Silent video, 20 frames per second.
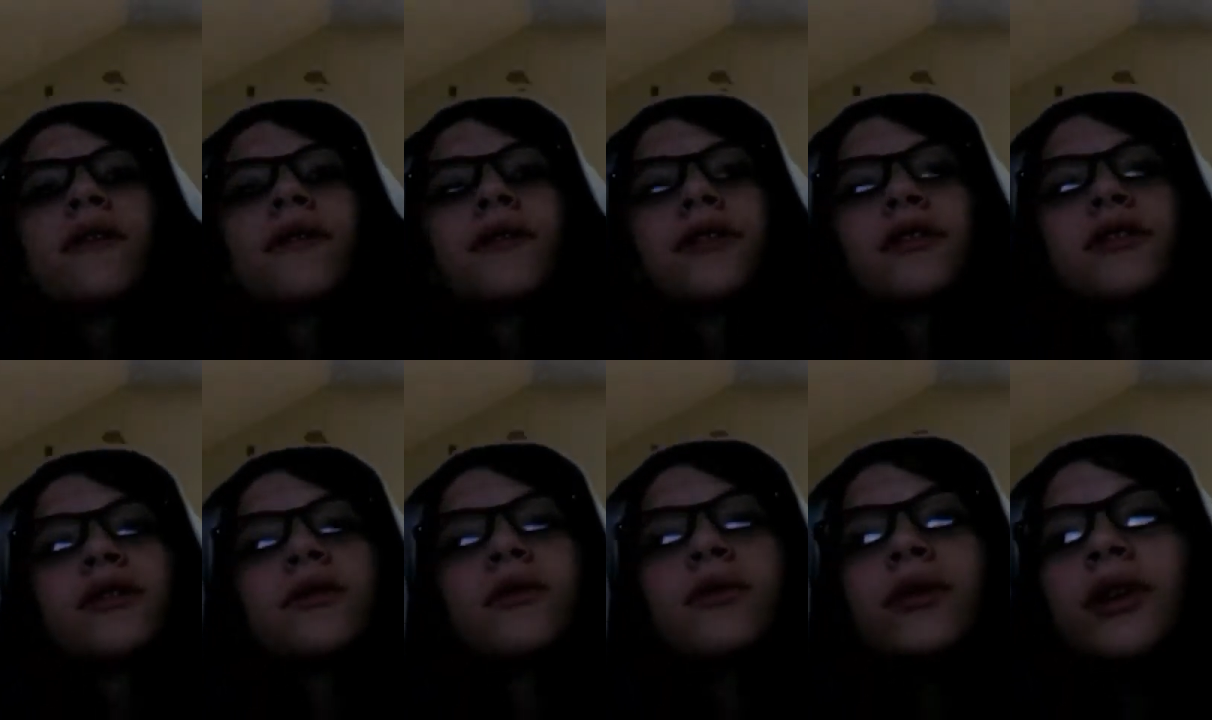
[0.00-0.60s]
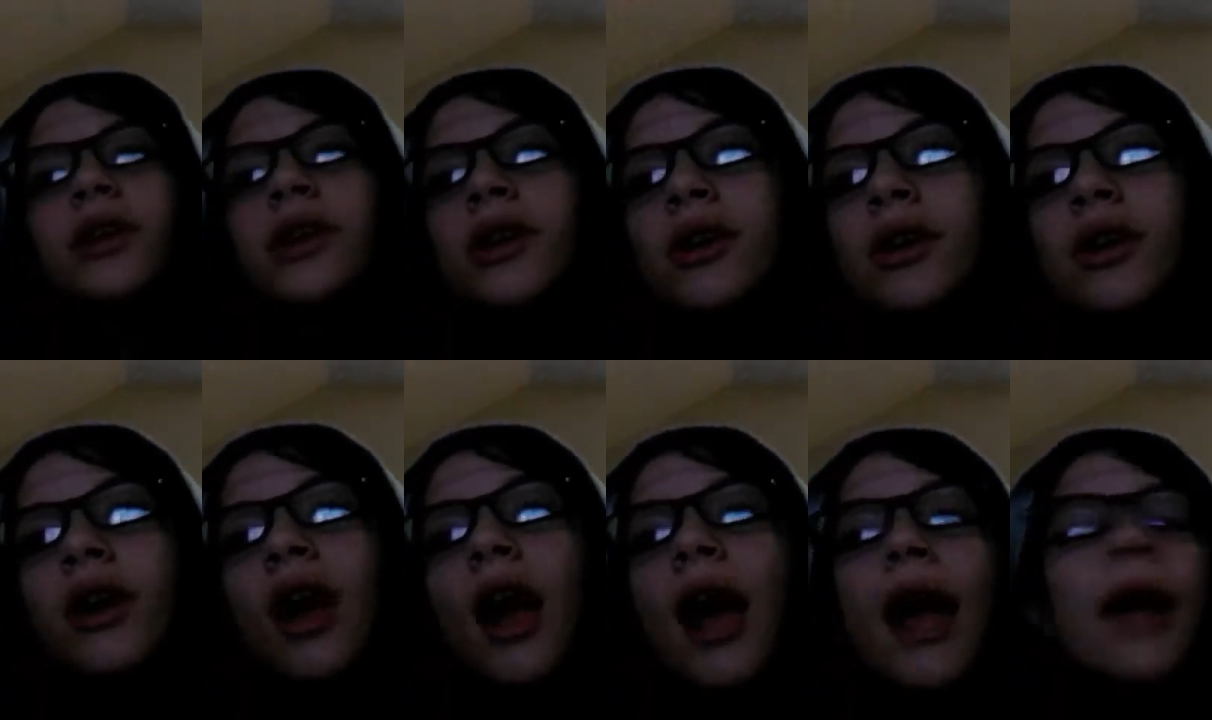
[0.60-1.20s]
for the school
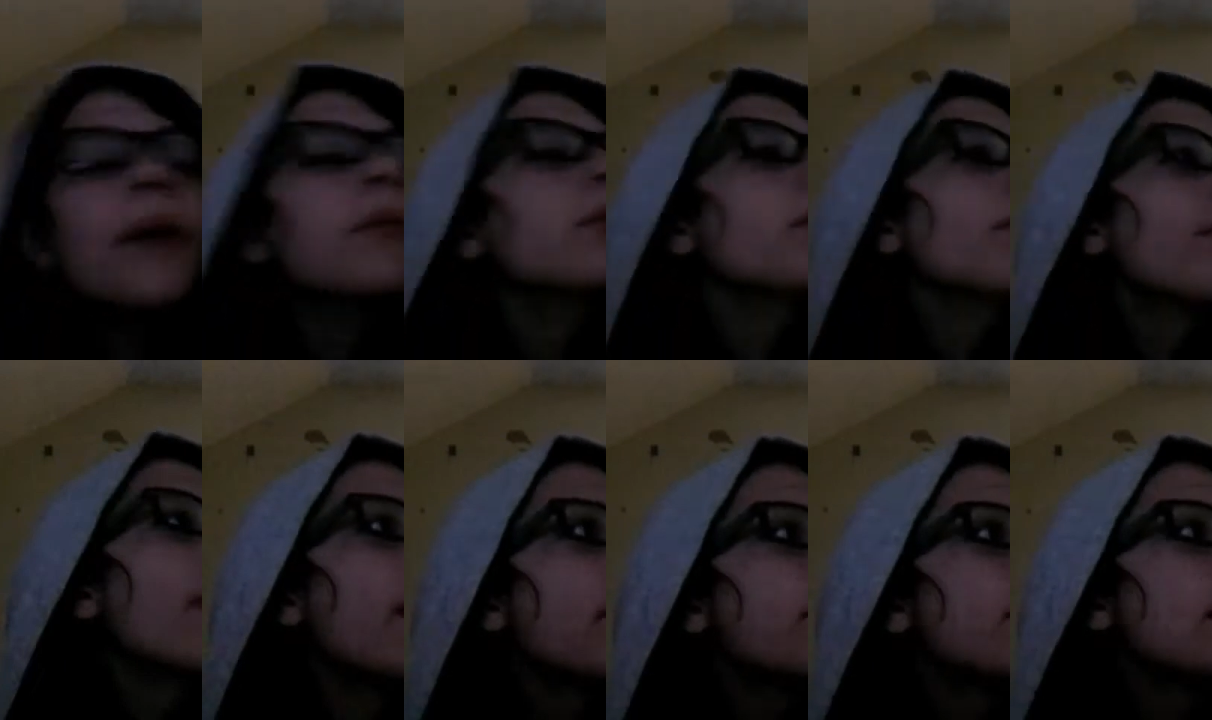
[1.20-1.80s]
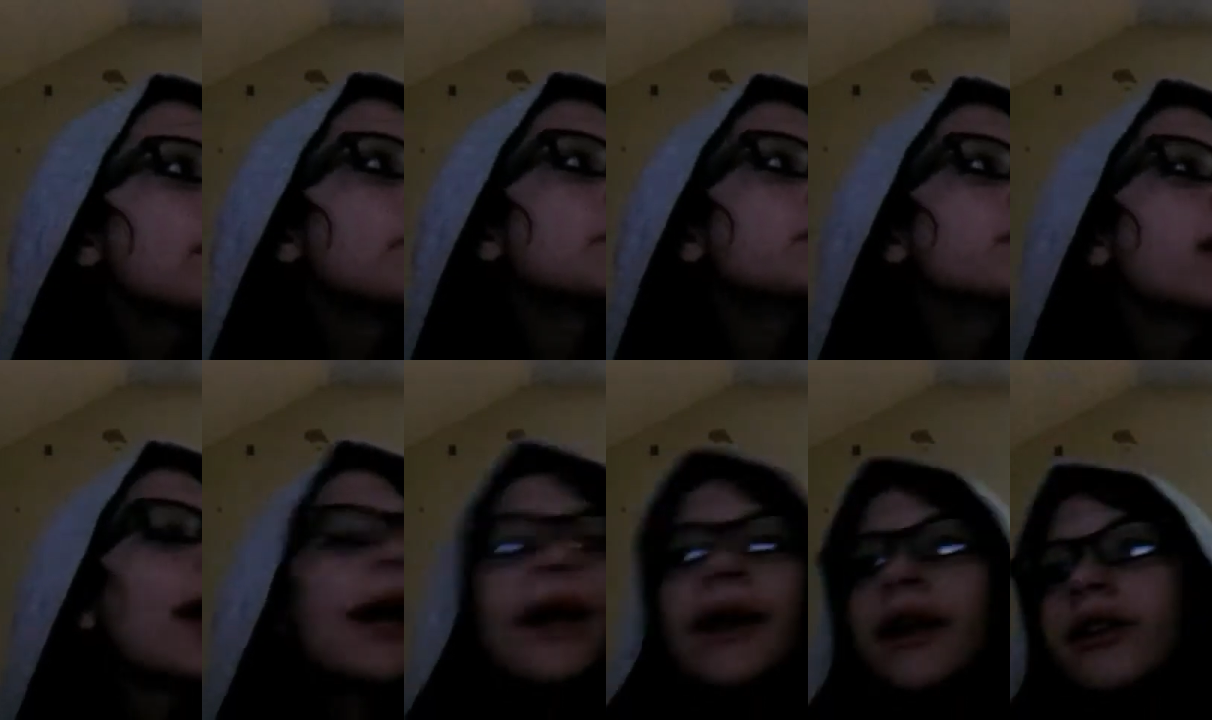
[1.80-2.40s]
year, I will then be able
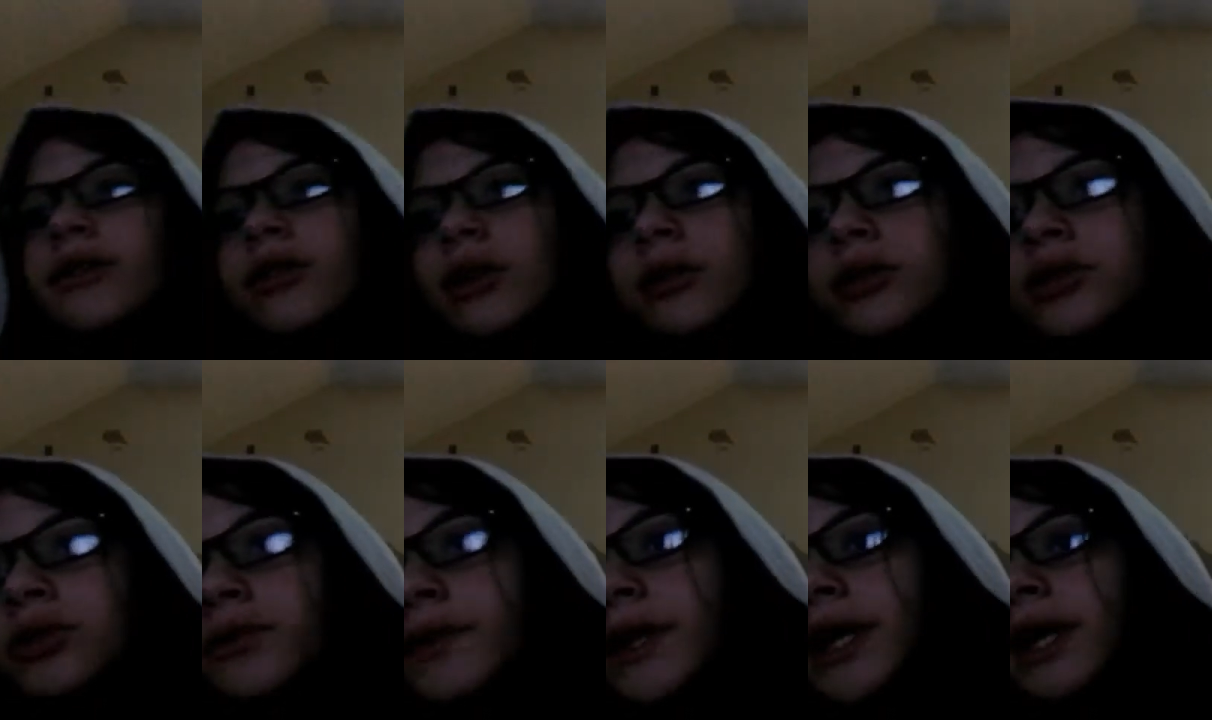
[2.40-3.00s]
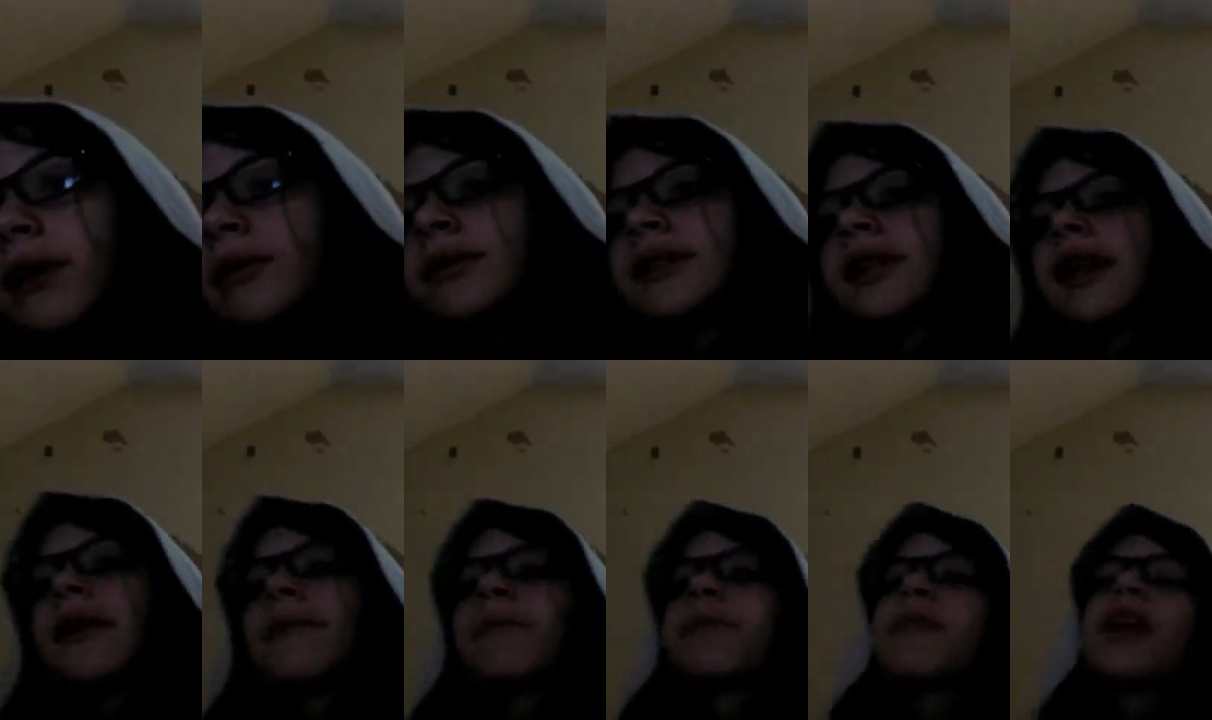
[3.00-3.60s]
to add intros to videos again.